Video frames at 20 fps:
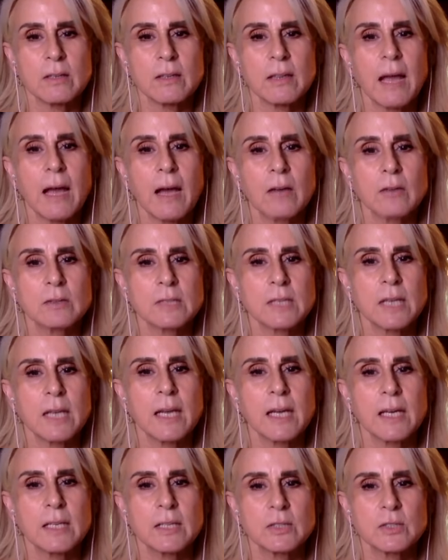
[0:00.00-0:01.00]
allowed
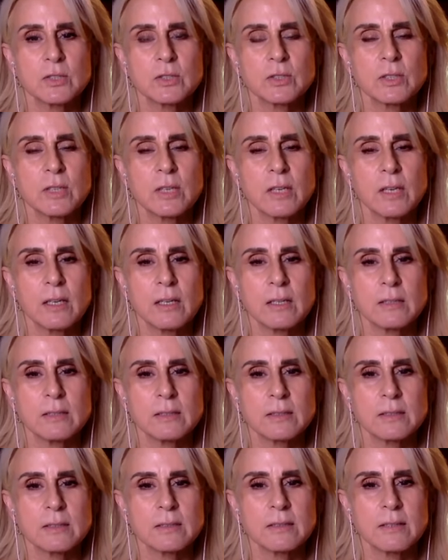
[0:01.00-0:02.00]
to age
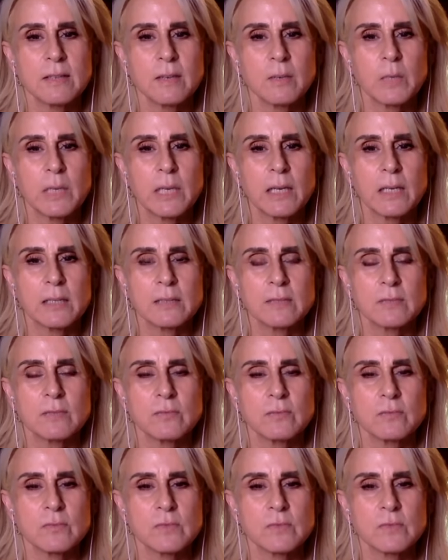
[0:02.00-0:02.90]
and that we kind of